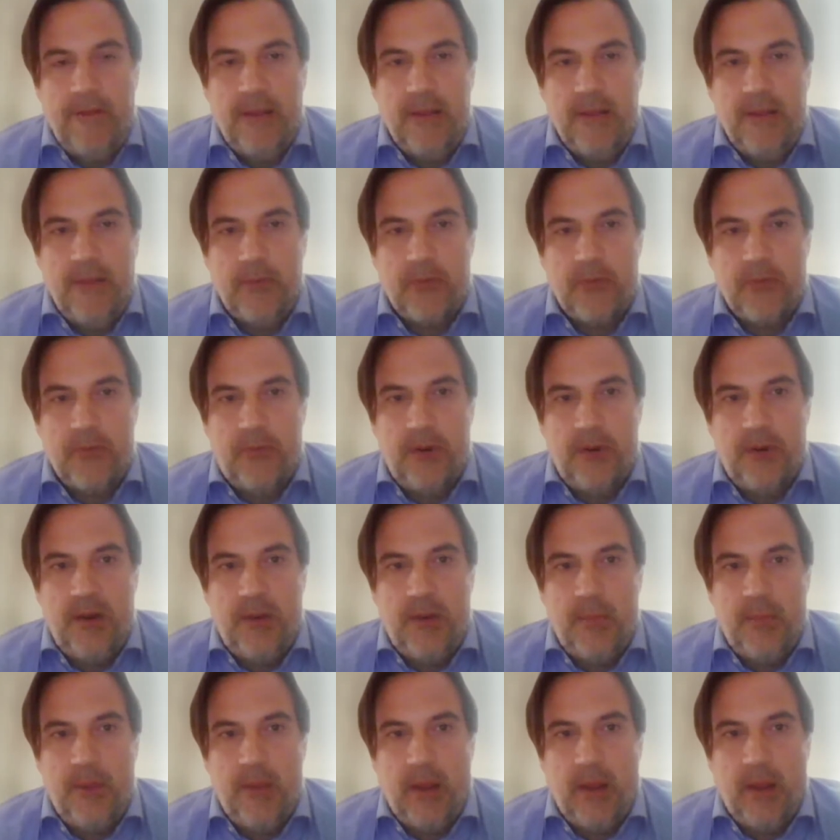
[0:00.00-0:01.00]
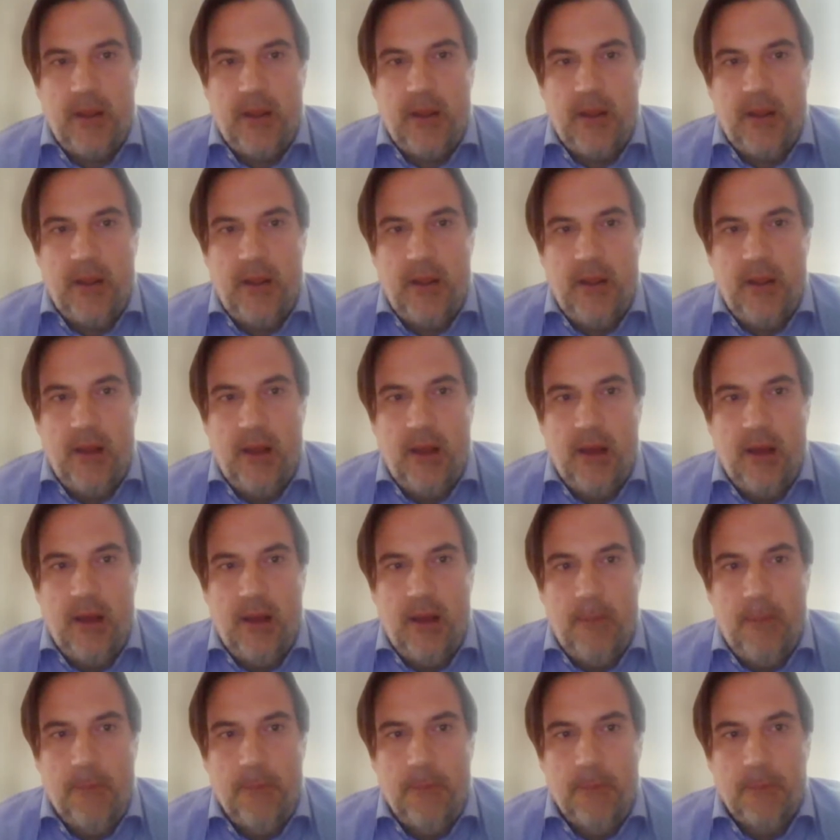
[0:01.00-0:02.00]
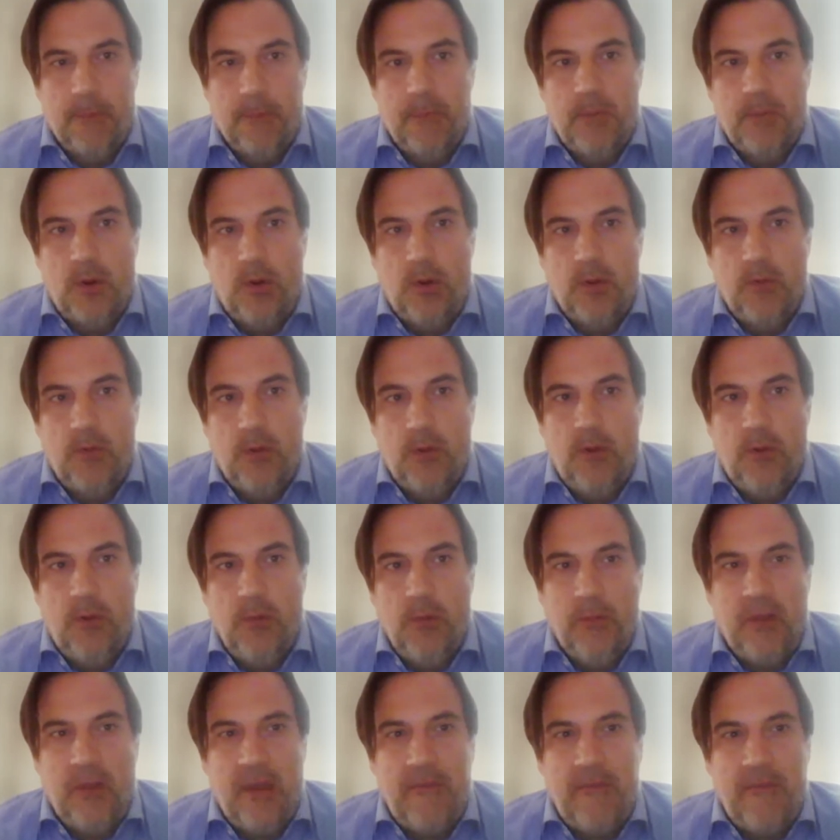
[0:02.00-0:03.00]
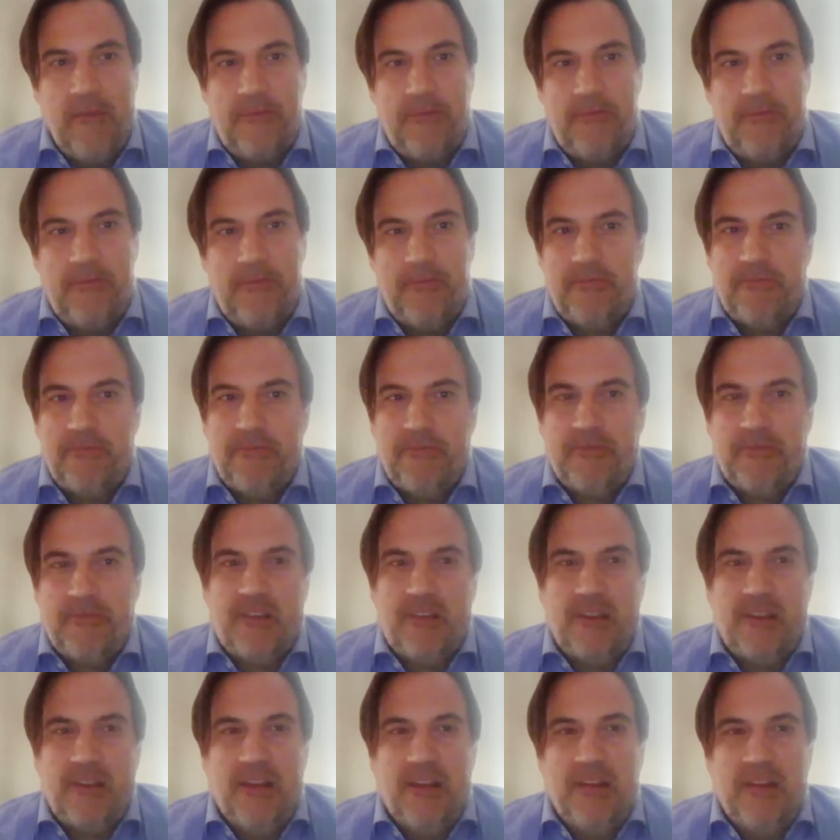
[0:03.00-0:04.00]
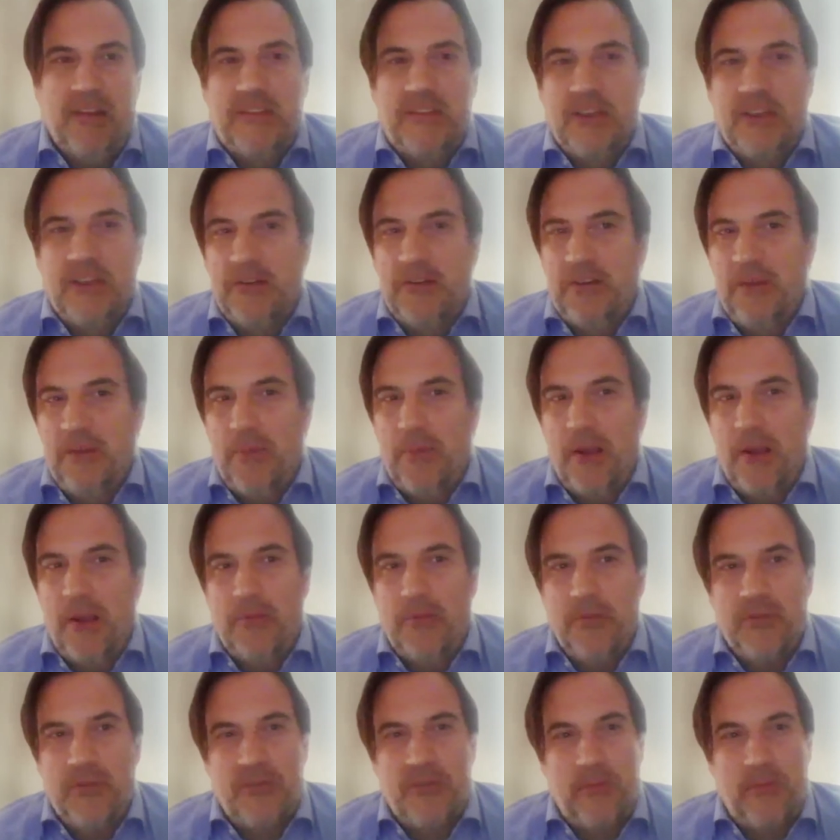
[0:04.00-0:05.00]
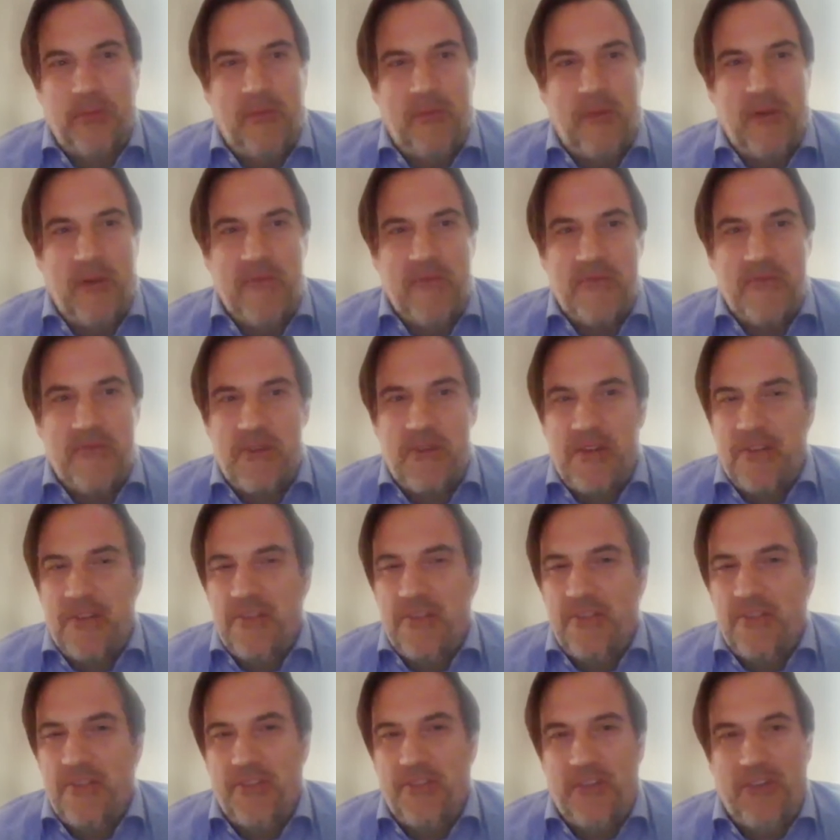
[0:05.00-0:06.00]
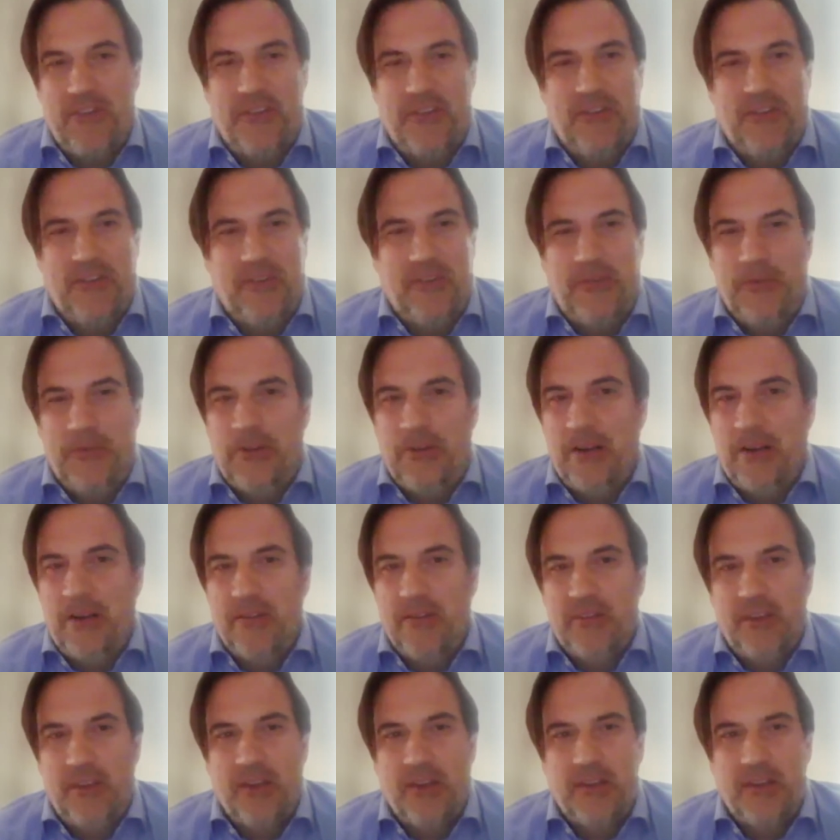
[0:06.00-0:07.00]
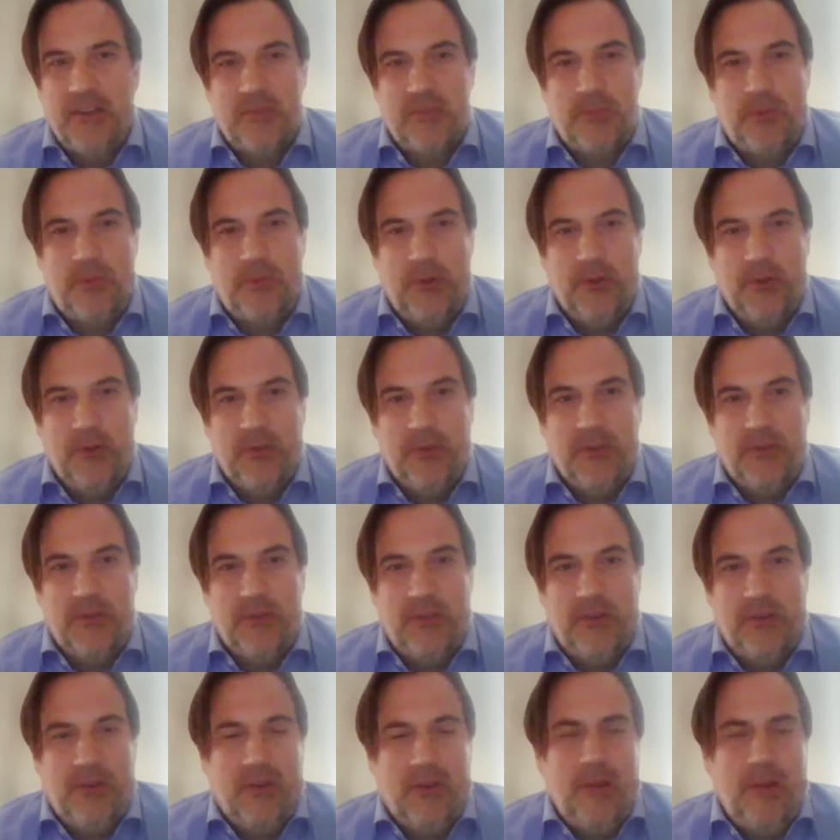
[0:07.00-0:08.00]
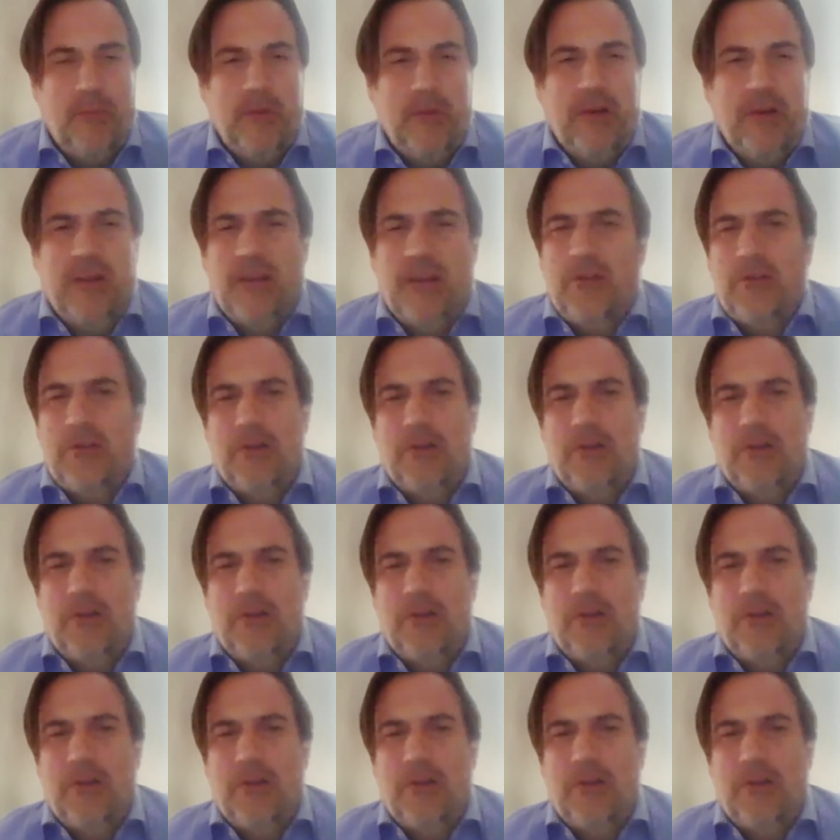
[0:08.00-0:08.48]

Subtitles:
it was pretty big. Although we have an internal debate with some of my friends and who cover Turkish politics, and I mean,